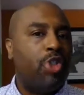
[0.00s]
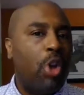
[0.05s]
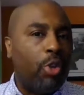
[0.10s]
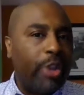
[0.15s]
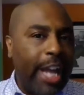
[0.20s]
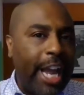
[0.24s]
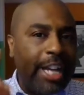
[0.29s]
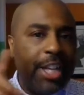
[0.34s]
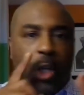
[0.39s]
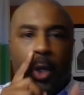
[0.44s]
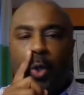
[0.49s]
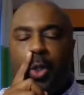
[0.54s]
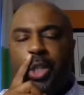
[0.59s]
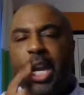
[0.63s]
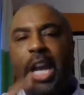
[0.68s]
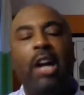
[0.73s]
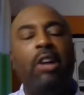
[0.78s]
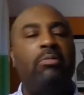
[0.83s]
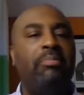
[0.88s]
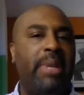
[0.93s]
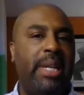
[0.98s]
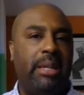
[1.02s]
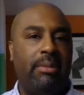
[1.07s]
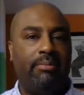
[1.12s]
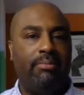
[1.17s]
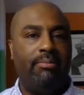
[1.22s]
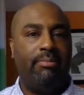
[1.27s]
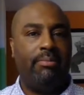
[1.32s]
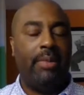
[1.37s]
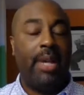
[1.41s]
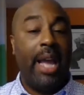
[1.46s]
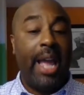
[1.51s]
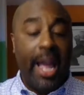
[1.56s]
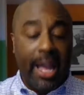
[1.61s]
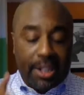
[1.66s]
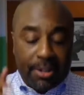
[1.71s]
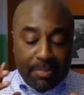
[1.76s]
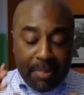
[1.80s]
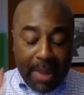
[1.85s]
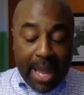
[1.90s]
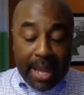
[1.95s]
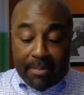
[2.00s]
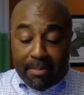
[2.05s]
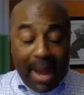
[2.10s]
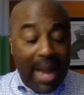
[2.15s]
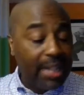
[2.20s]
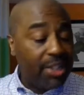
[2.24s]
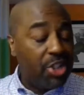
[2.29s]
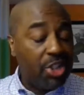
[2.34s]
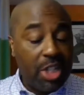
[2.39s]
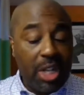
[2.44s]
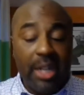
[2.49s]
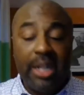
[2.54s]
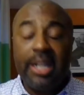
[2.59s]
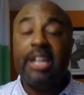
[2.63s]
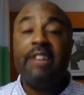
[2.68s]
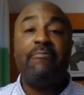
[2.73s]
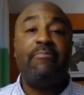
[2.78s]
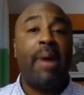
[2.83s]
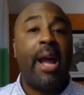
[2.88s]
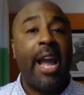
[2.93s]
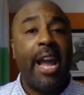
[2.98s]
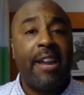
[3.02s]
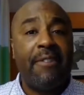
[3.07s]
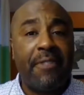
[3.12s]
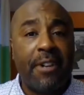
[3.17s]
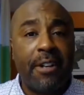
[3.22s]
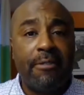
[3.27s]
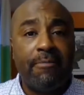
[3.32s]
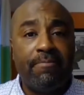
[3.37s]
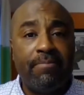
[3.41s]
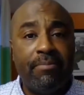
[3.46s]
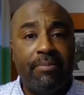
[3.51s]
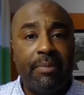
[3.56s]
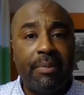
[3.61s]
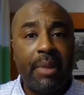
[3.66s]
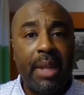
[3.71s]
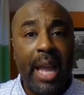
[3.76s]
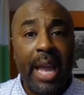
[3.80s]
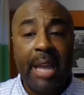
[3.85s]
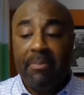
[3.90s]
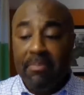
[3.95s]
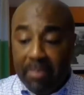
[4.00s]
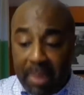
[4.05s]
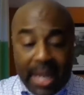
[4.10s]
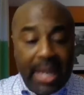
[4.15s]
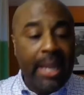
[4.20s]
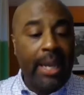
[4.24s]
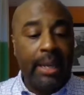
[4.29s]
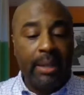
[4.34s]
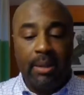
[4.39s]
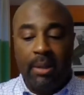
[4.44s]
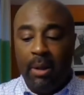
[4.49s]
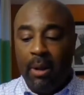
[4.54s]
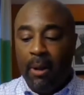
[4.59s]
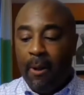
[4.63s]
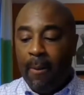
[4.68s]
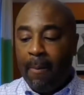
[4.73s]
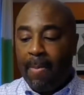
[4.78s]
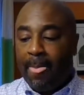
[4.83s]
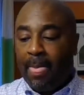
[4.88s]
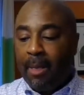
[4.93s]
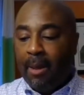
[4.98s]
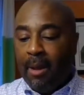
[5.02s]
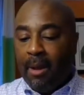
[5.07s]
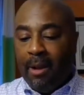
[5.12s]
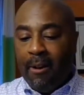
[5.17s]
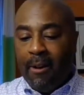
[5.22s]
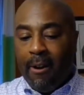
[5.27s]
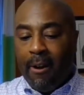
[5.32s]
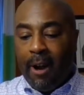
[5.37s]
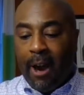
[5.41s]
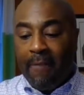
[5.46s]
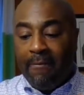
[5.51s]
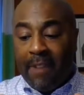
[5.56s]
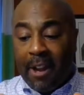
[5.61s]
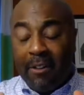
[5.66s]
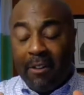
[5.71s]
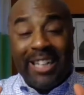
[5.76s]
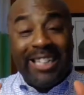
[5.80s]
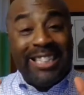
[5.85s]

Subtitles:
So can you tell me, as in my study of behavior and being a